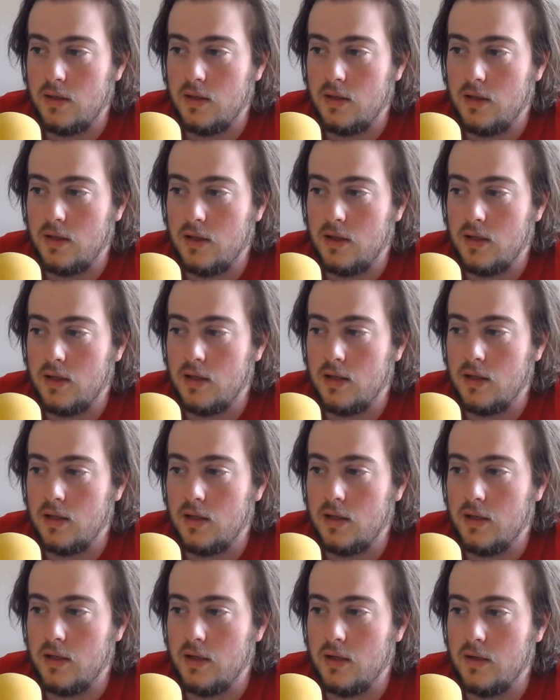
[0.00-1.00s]

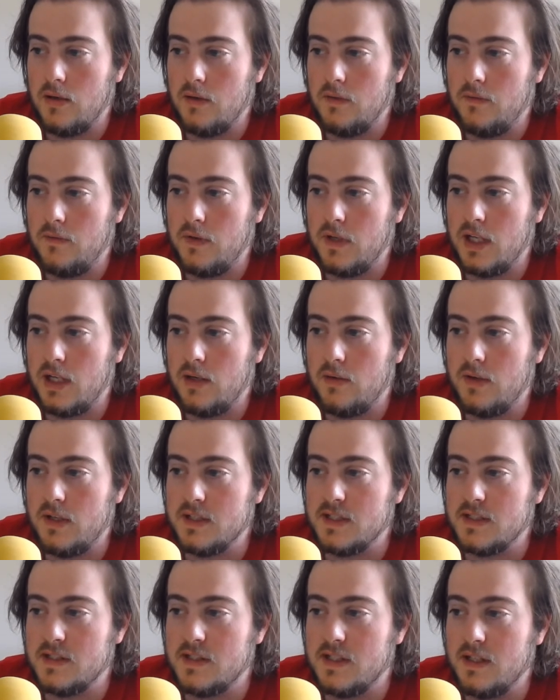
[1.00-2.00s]
forgot what I
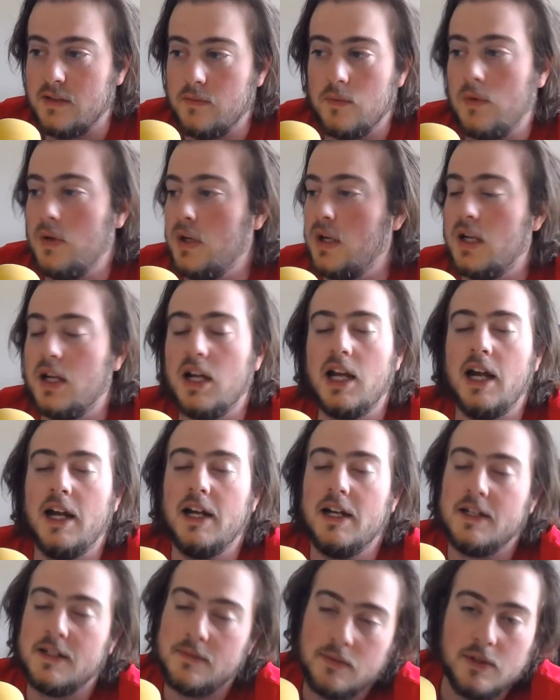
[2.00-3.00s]
was gonna say.
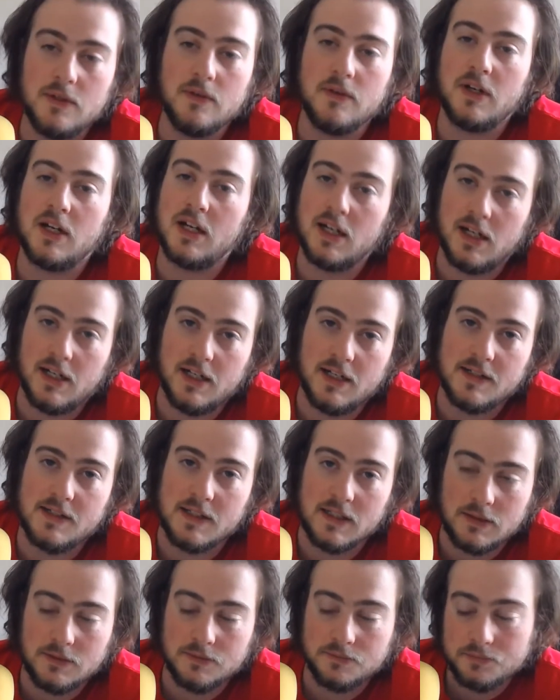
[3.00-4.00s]
Cocytus. We're doing Cocytus
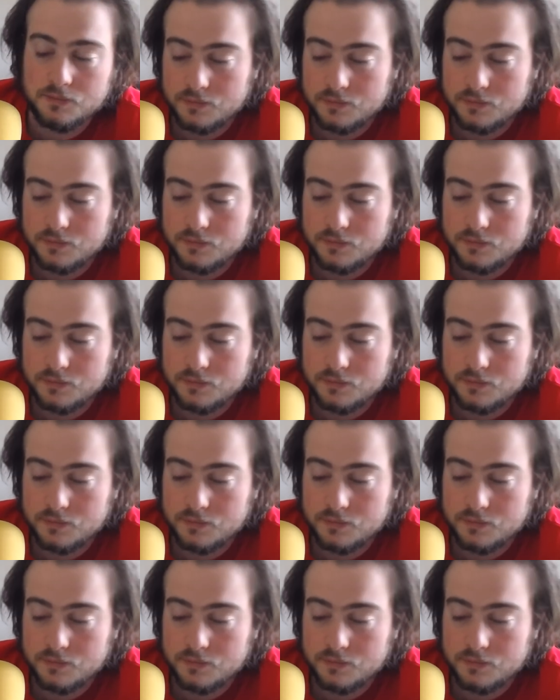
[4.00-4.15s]
now.